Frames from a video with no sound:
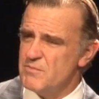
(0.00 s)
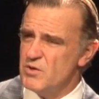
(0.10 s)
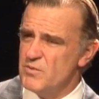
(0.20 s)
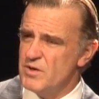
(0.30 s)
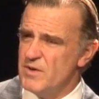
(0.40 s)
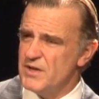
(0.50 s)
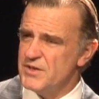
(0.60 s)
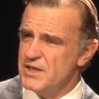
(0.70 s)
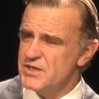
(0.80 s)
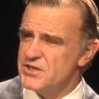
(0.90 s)
a moment about
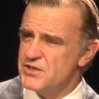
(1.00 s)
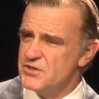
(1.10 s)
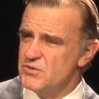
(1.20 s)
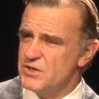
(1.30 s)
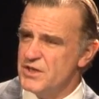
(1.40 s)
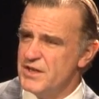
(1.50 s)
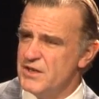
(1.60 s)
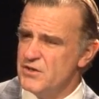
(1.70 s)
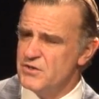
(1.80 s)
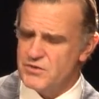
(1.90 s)
the Institute and then
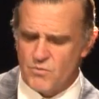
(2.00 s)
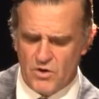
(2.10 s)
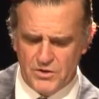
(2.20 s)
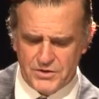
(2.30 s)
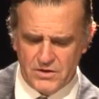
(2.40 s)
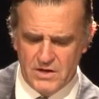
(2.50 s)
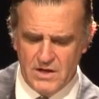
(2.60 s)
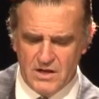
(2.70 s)
introduce Walter,